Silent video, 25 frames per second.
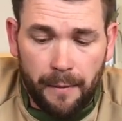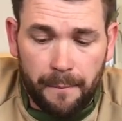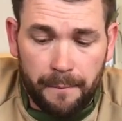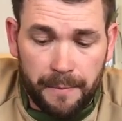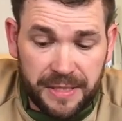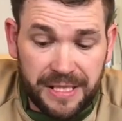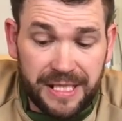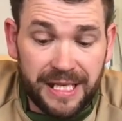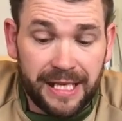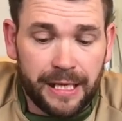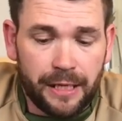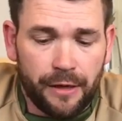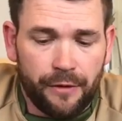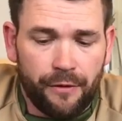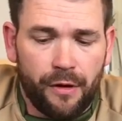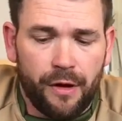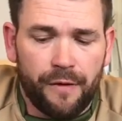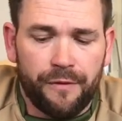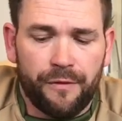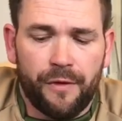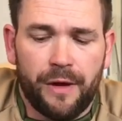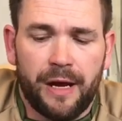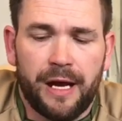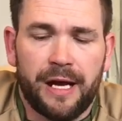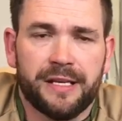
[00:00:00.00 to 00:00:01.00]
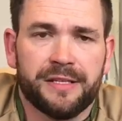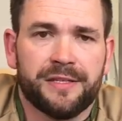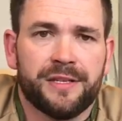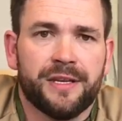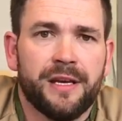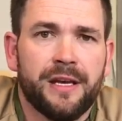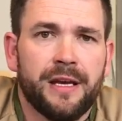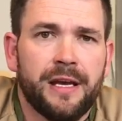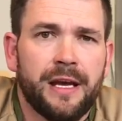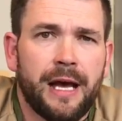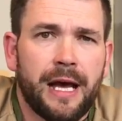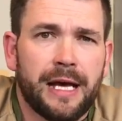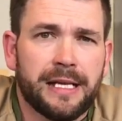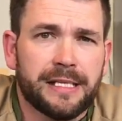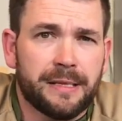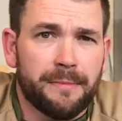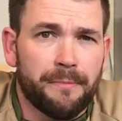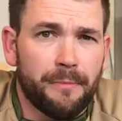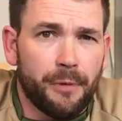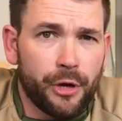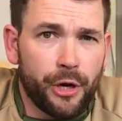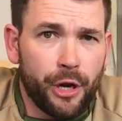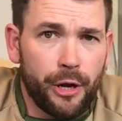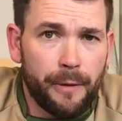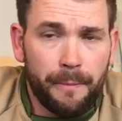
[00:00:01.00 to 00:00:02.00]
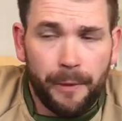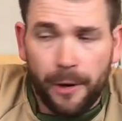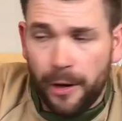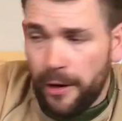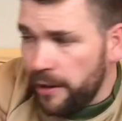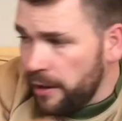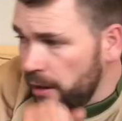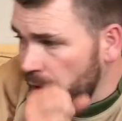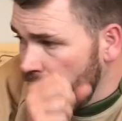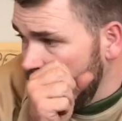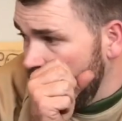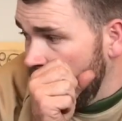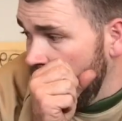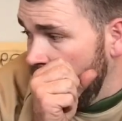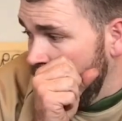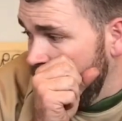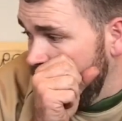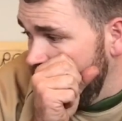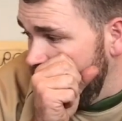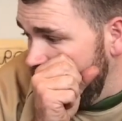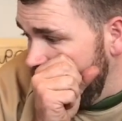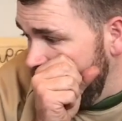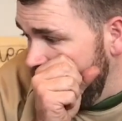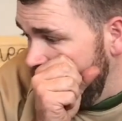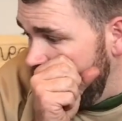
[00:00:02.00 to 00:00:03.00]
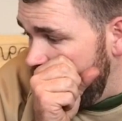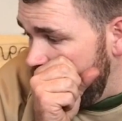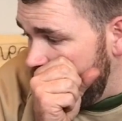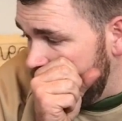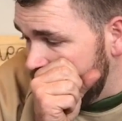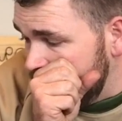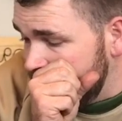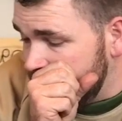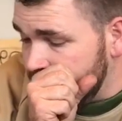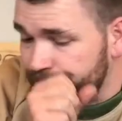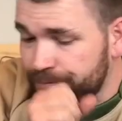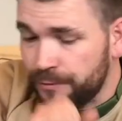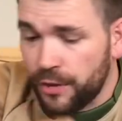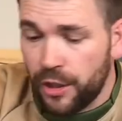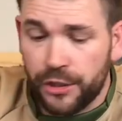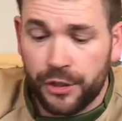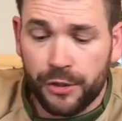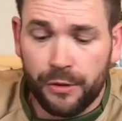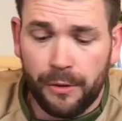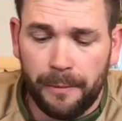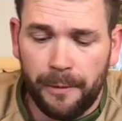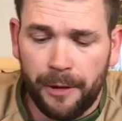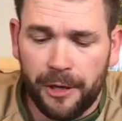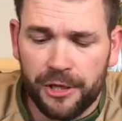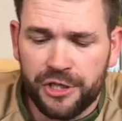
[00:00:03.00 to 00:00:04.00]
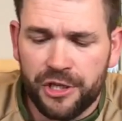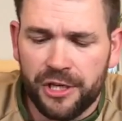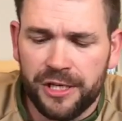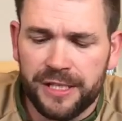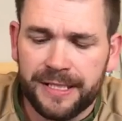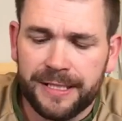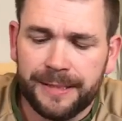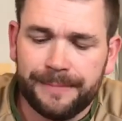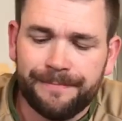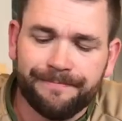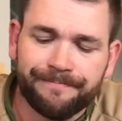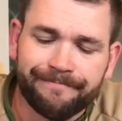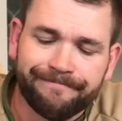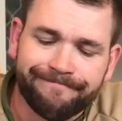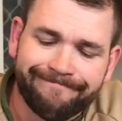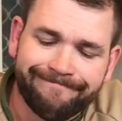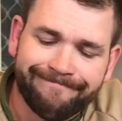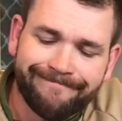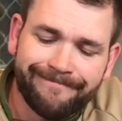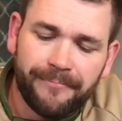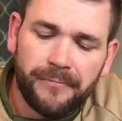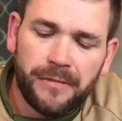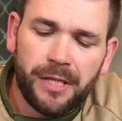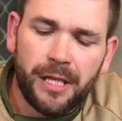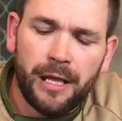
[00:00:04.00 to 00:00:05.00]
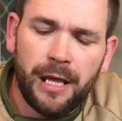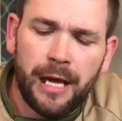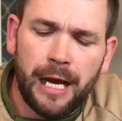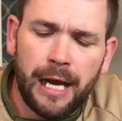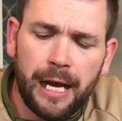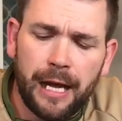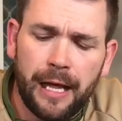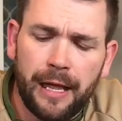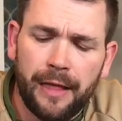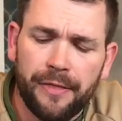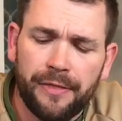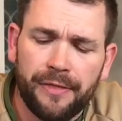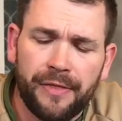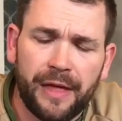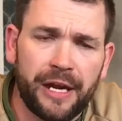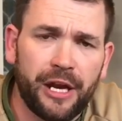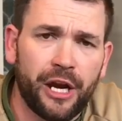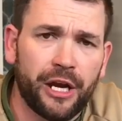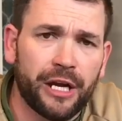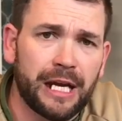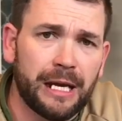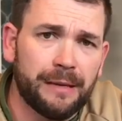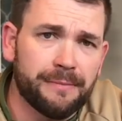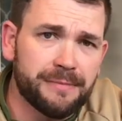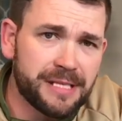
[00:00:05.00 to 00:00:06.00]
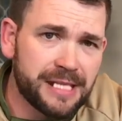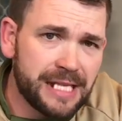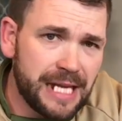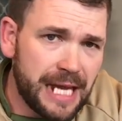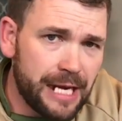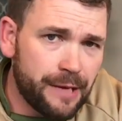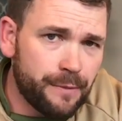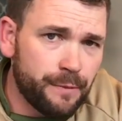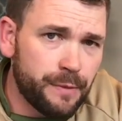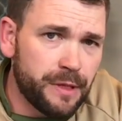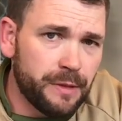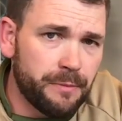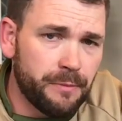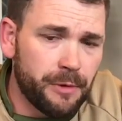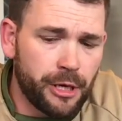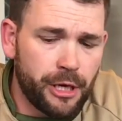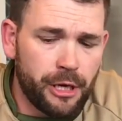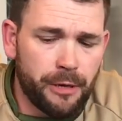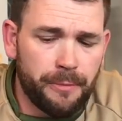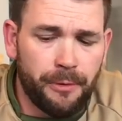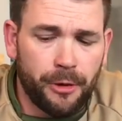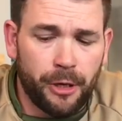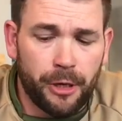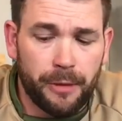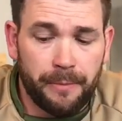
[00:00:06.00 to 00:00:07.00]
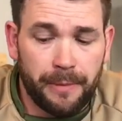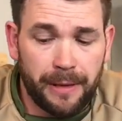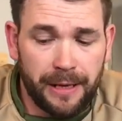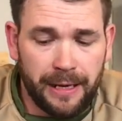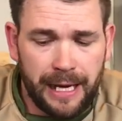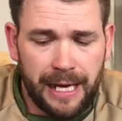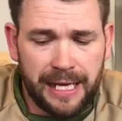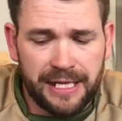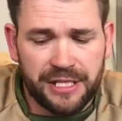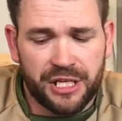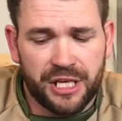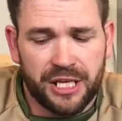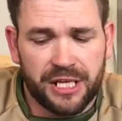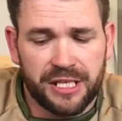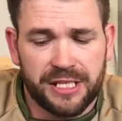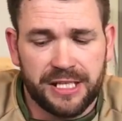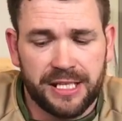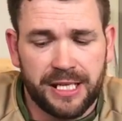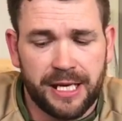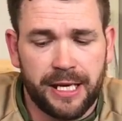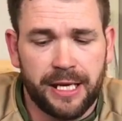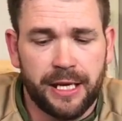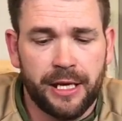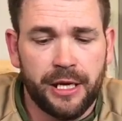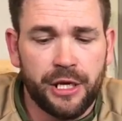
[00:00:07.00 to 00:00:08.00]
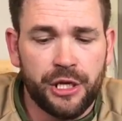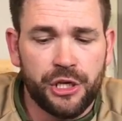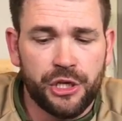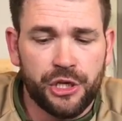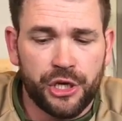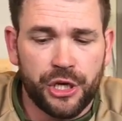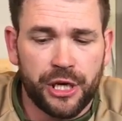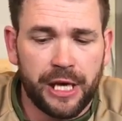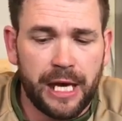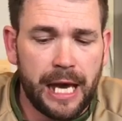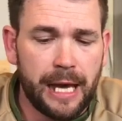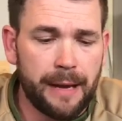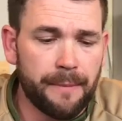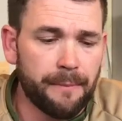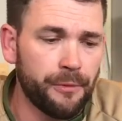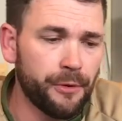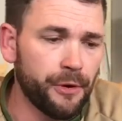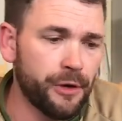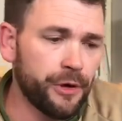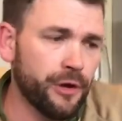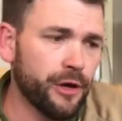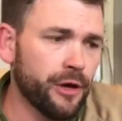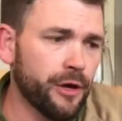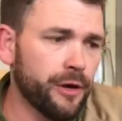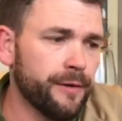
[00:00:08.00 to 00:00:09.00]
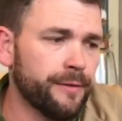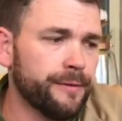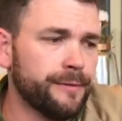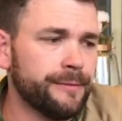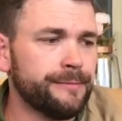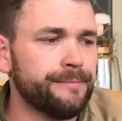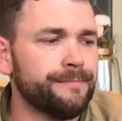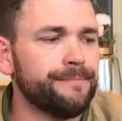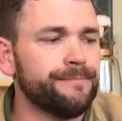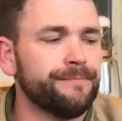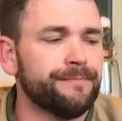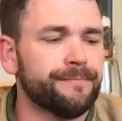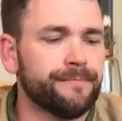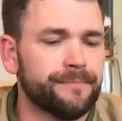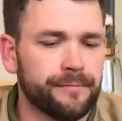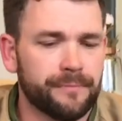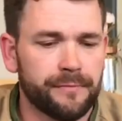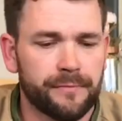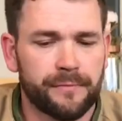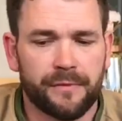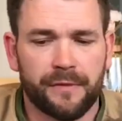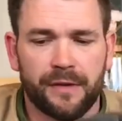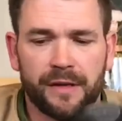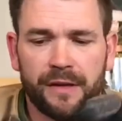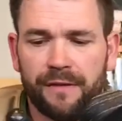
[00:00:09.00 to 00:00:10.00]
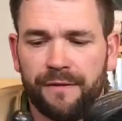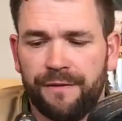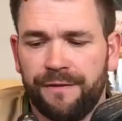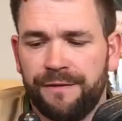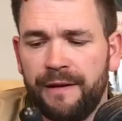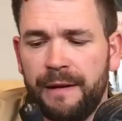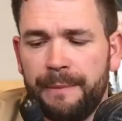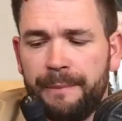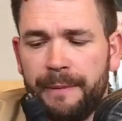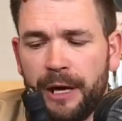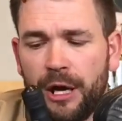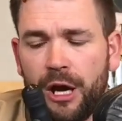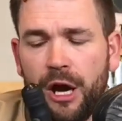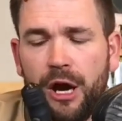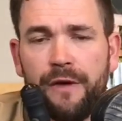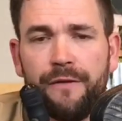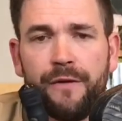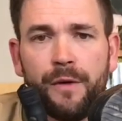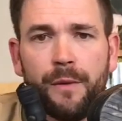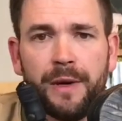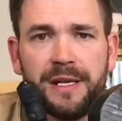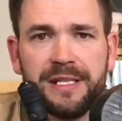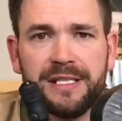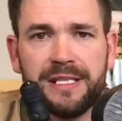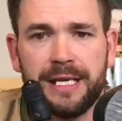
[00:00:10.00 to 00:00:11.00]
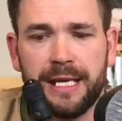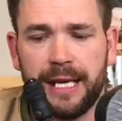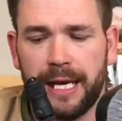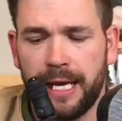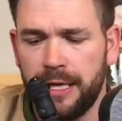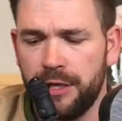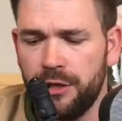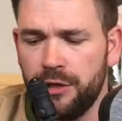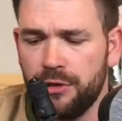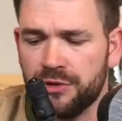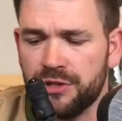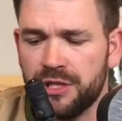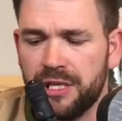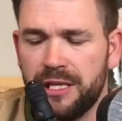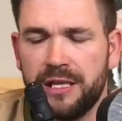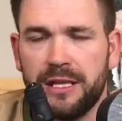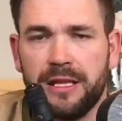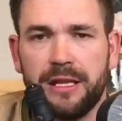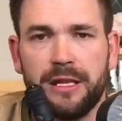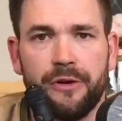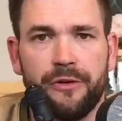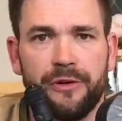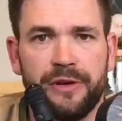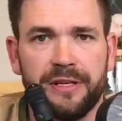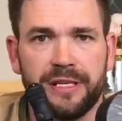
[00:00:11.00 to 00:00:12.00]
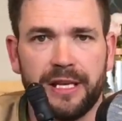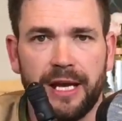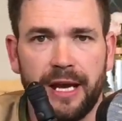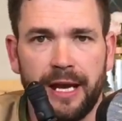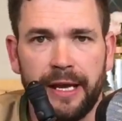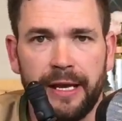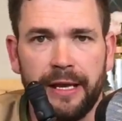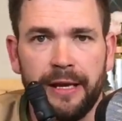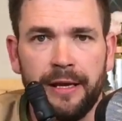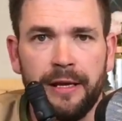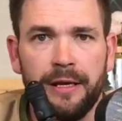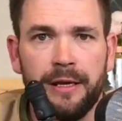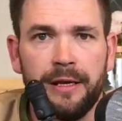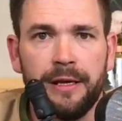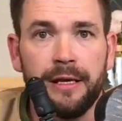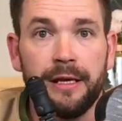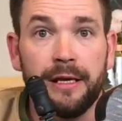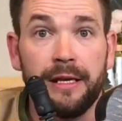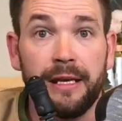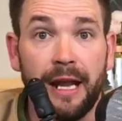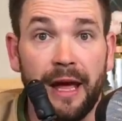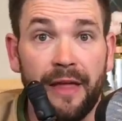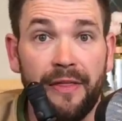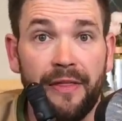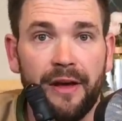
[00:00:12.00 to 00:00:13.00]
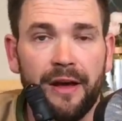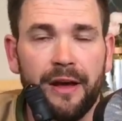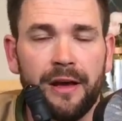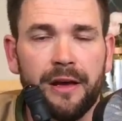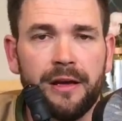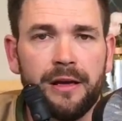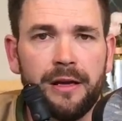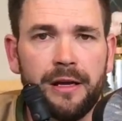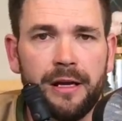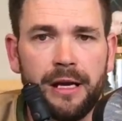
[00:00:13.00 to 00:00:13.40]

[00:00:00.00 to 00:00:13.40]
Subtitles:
particular rifle has, as a monopod. I do apologise. They don't come standard with the monopod, but as you can see, you can put it on. Flipping over once again, you'll see that there is another